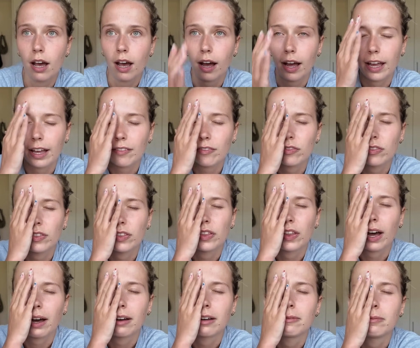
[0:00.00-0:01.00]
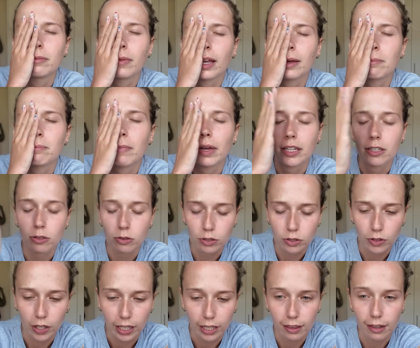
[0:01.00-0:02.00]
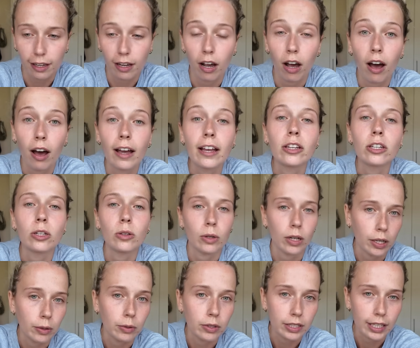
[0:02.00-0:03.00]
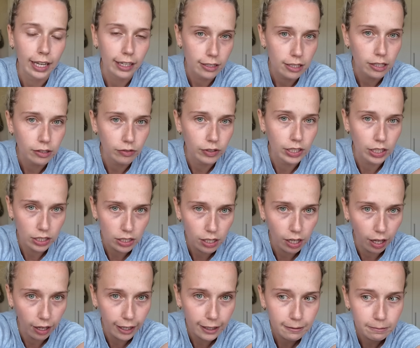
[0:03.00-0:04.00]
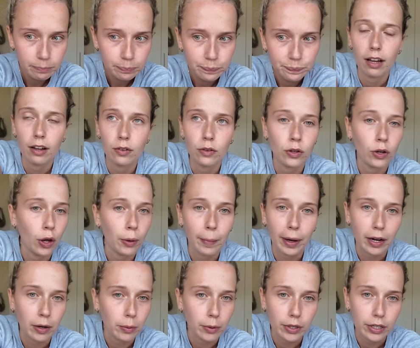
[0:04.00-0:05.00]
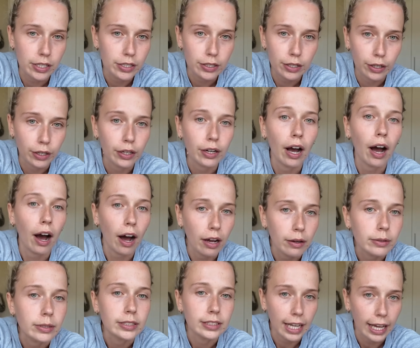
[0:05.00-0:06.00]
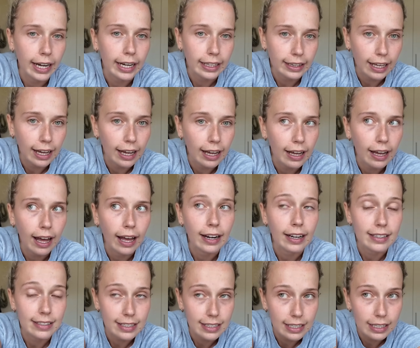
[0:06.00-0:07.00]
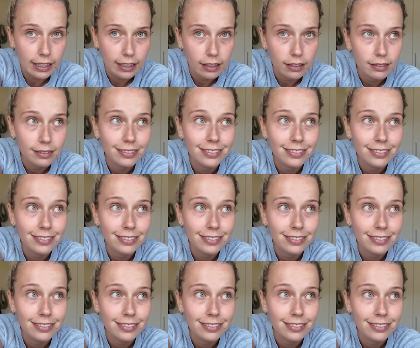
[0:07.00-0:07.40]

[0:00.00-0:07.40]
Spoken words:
I have that like mental strength. Like, I knew I would get to the finish line. No matter what it took, I was getting there, and I did it.